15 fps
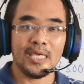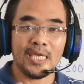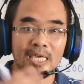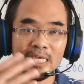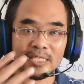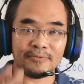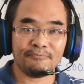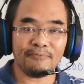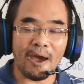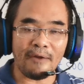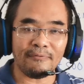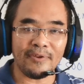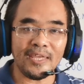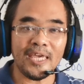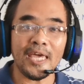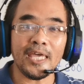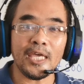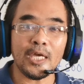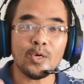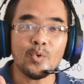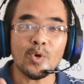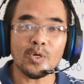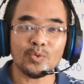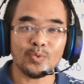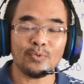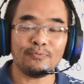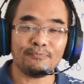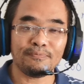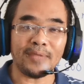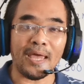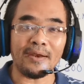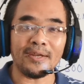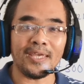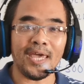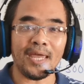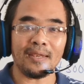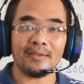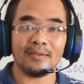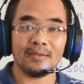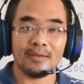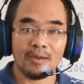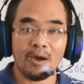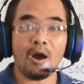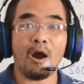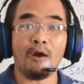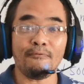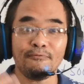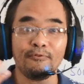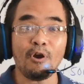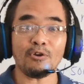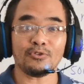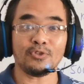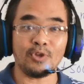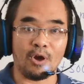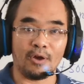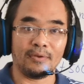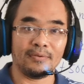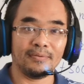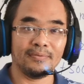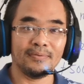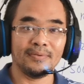Is 5 ringgit equal to 10 ringgit? Of course not.